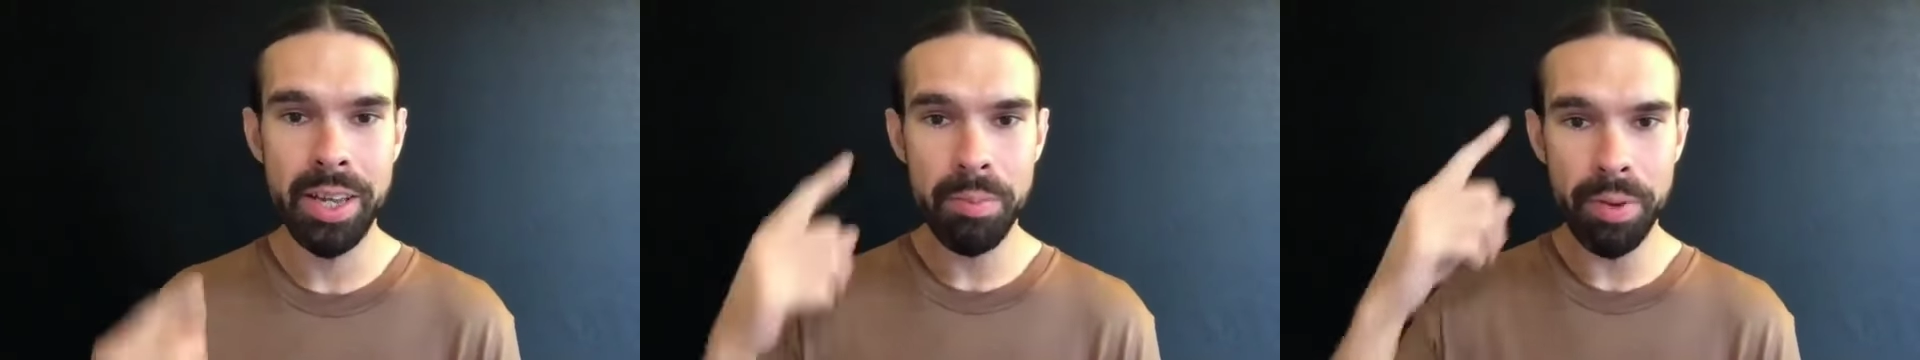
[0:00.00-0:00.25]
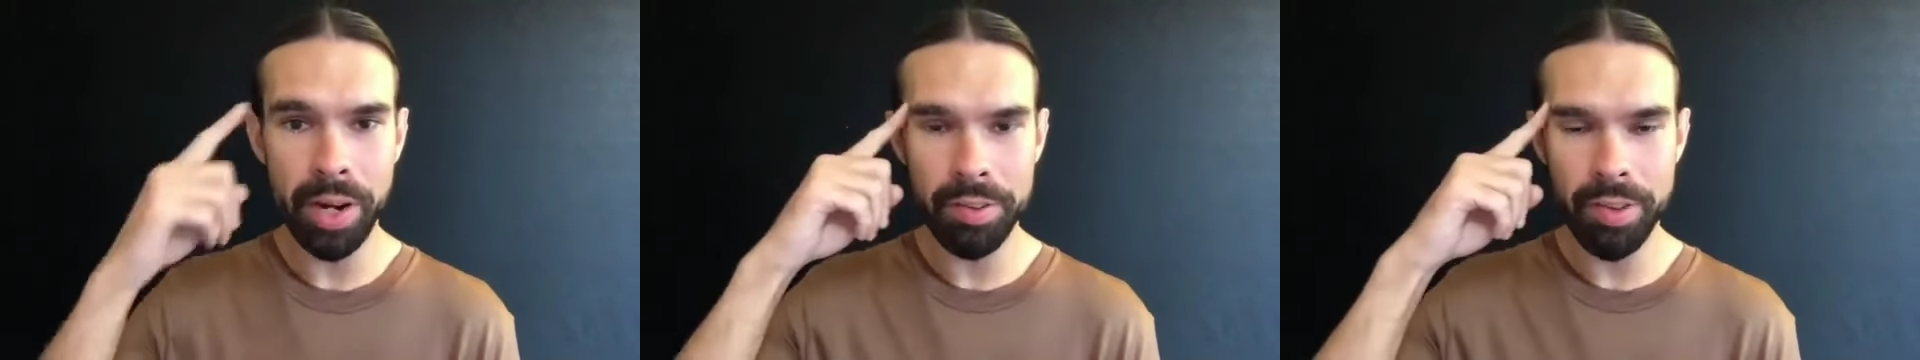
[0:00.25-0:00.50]

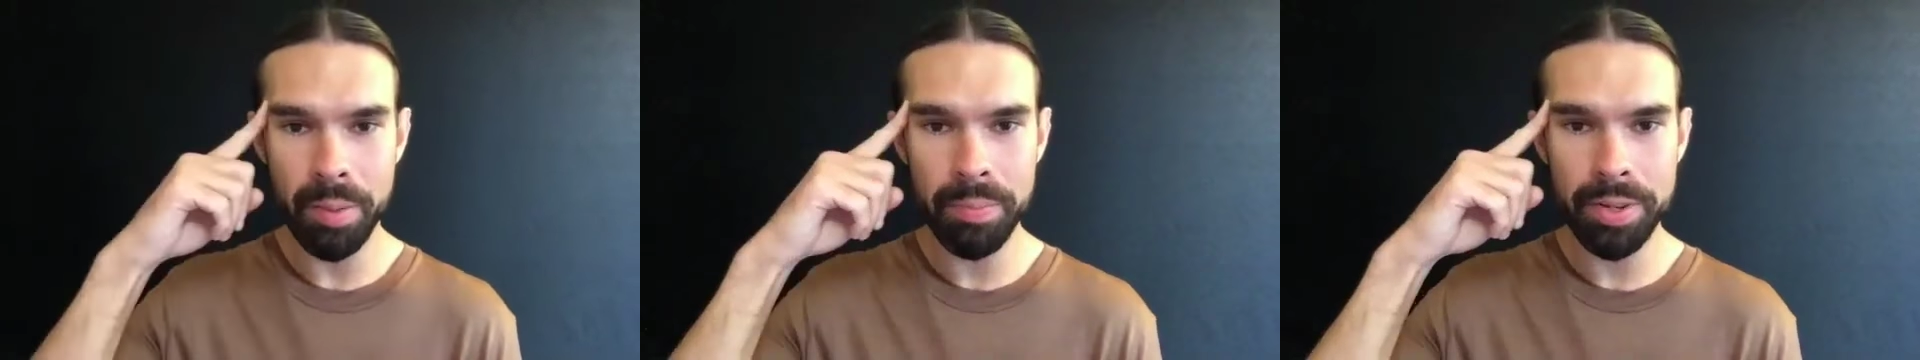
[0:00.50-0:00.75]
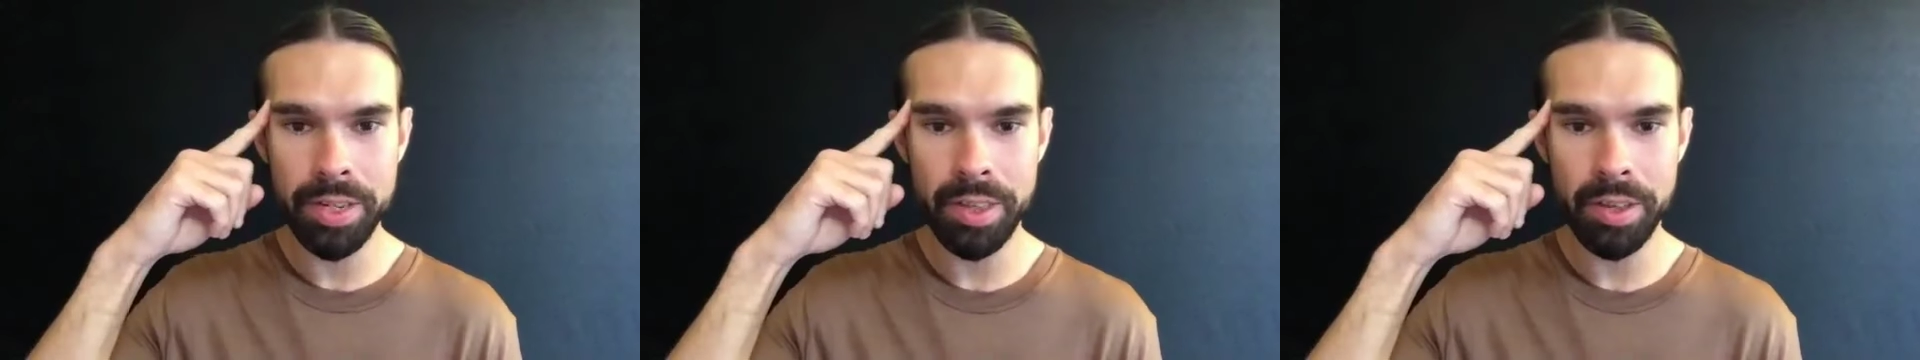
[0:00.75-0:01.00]
bring us up
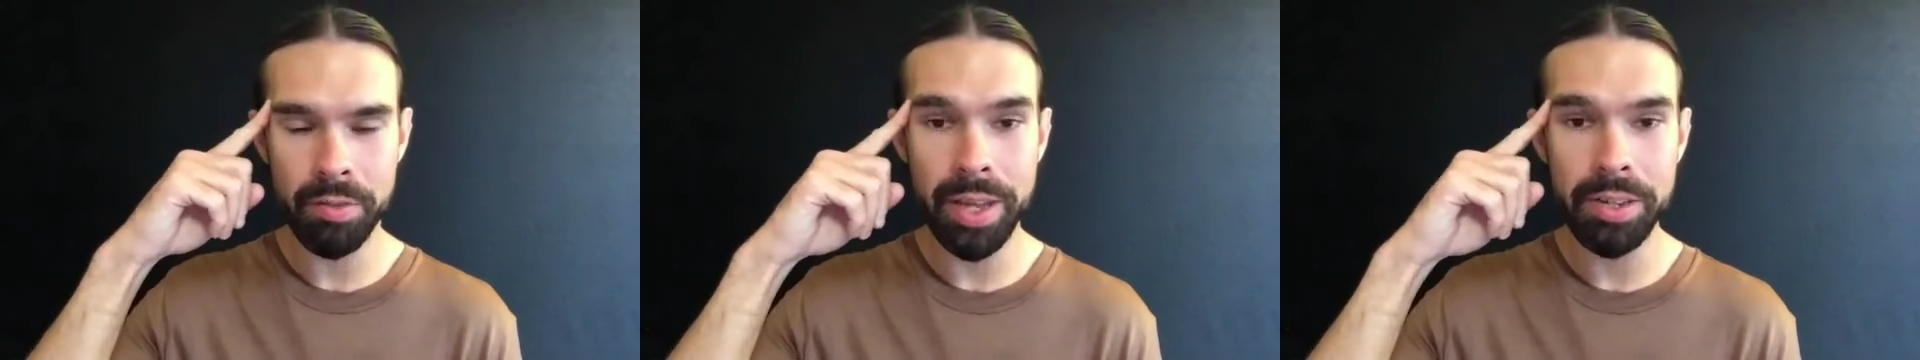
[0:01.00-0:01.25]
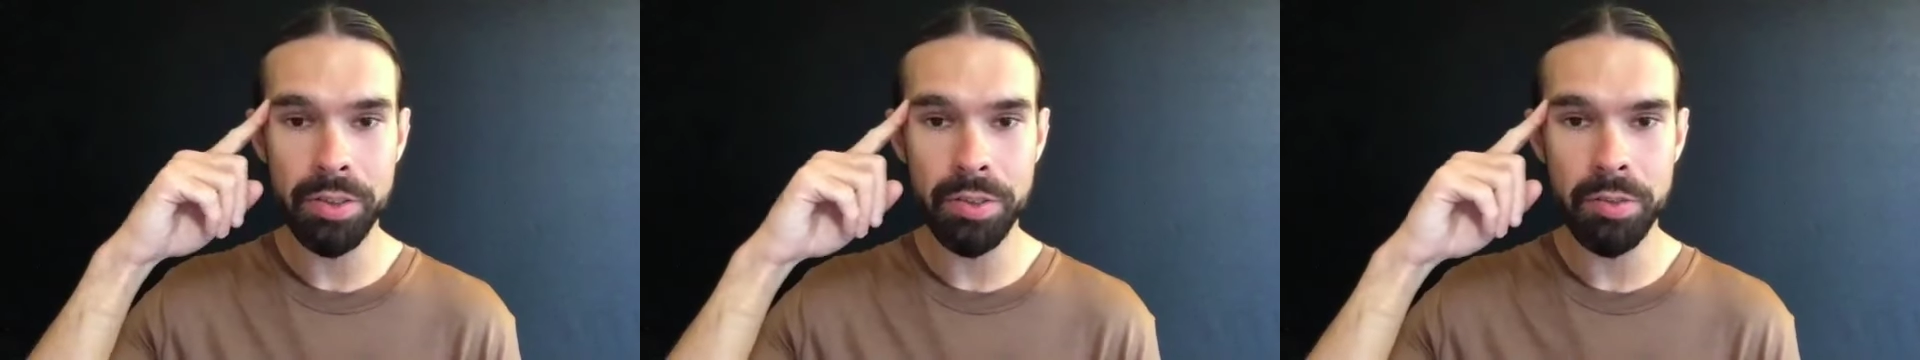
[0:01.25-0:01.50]
into this
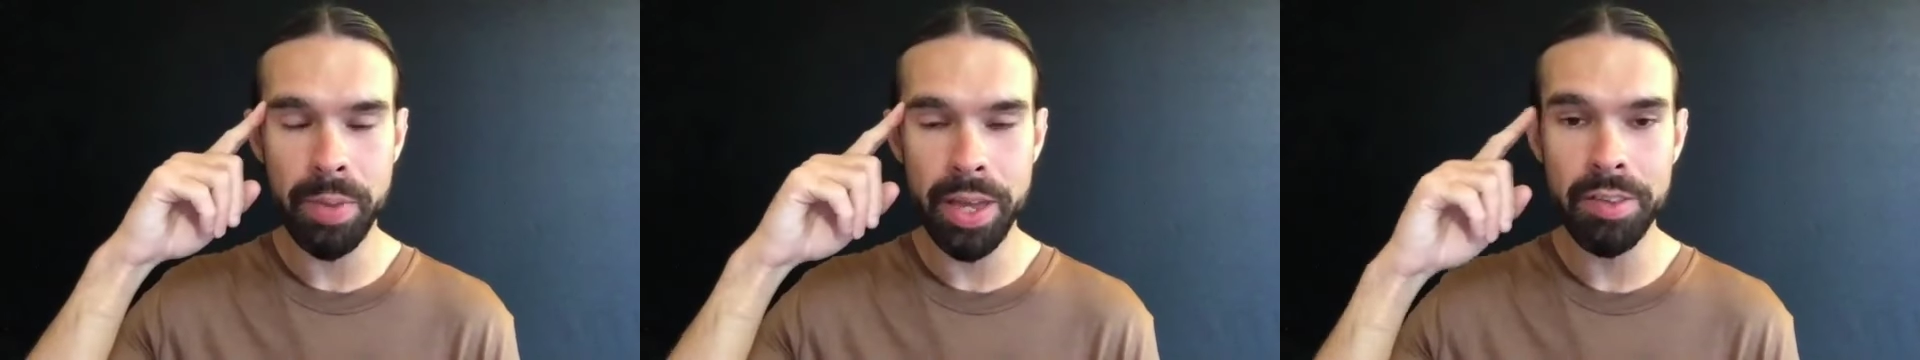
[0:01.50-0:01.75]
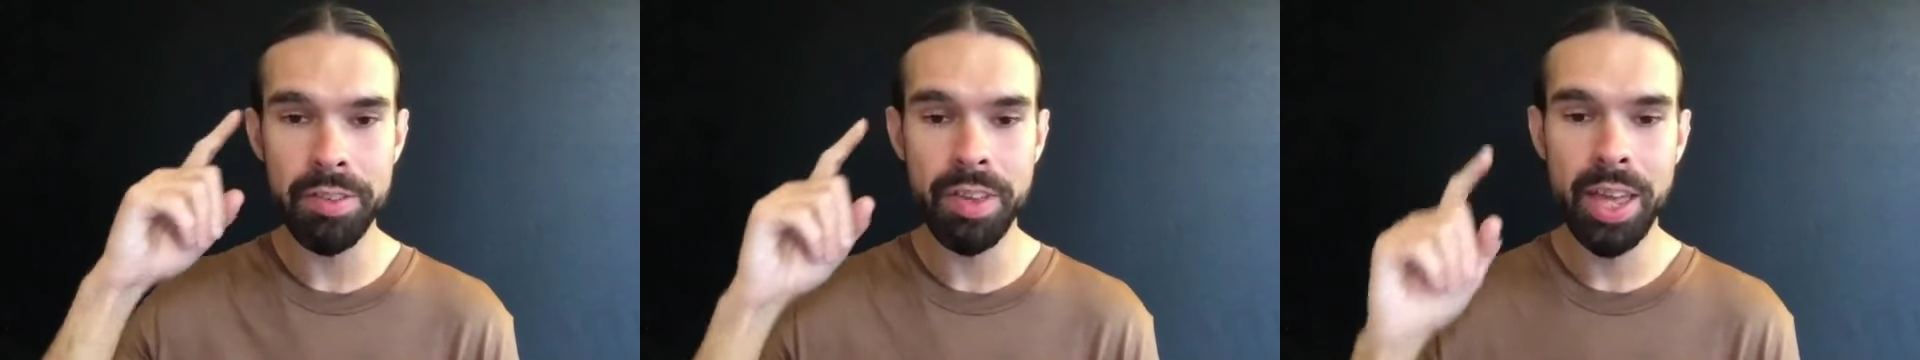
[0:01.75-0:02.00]
mental
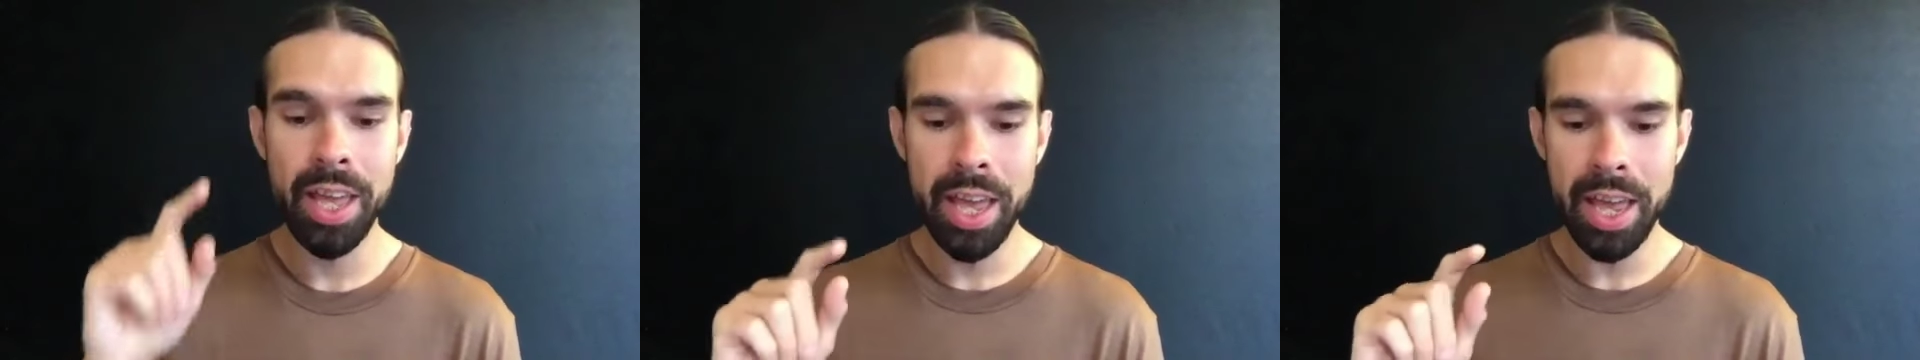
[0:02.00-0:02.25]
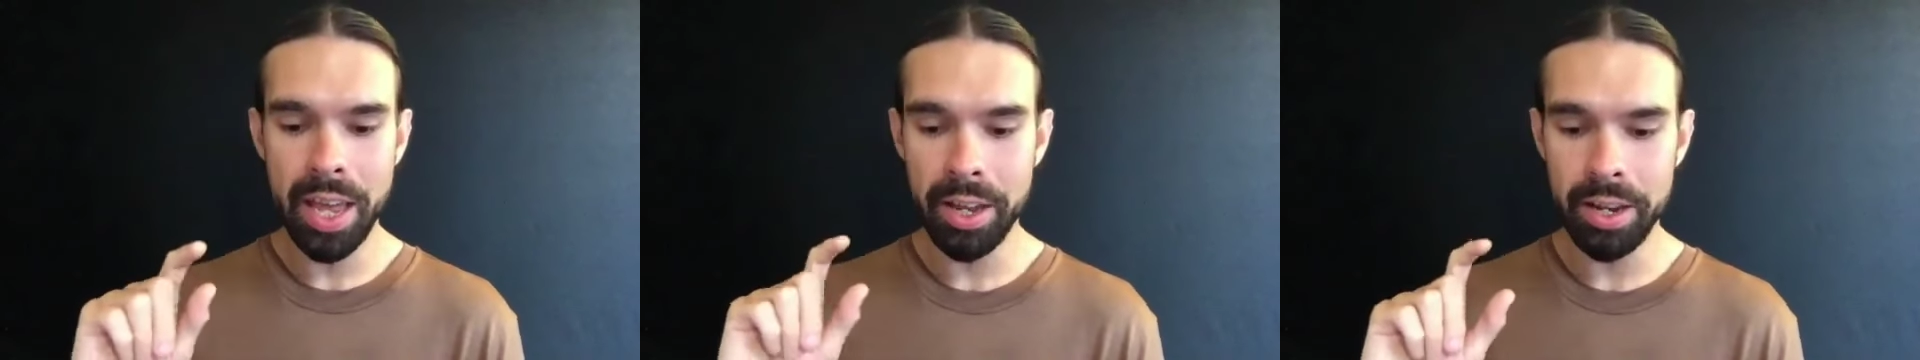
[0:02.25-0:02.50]
space,
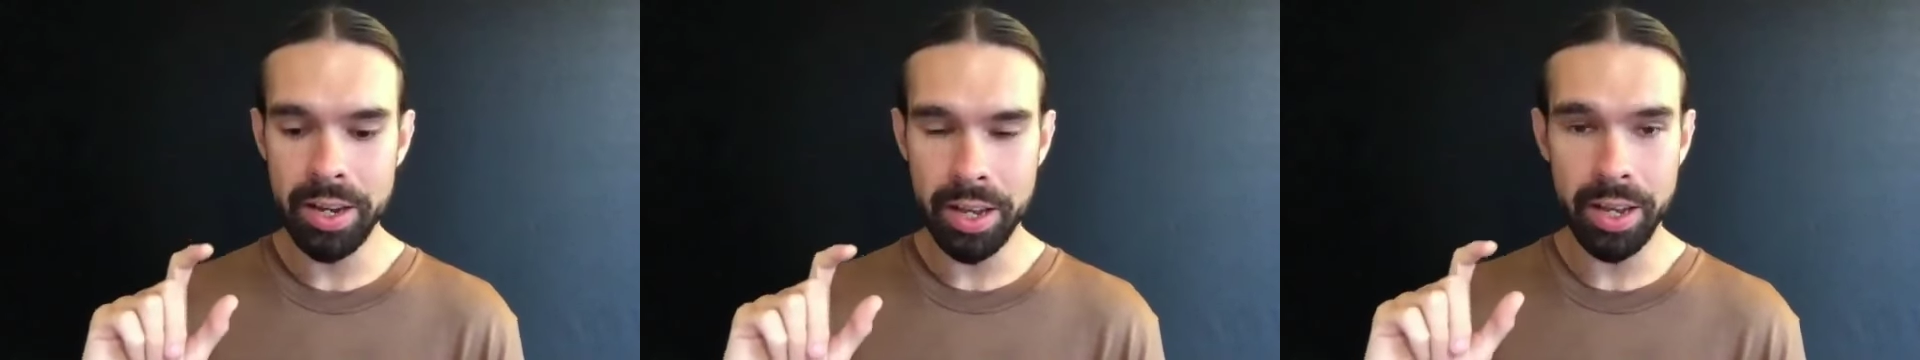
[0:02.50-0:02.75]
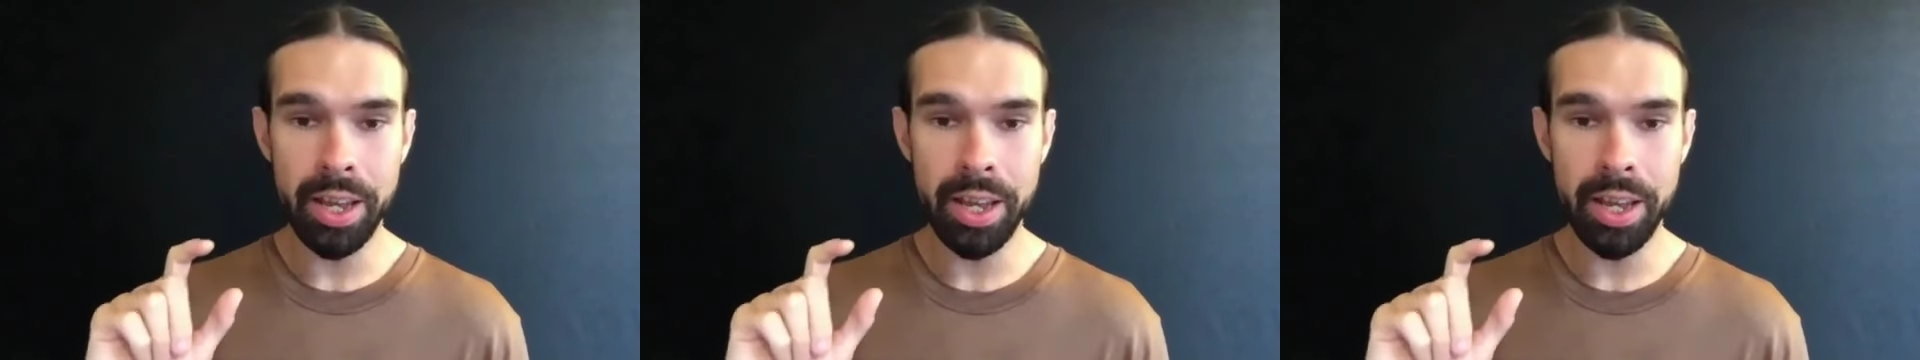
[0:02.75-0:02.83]
and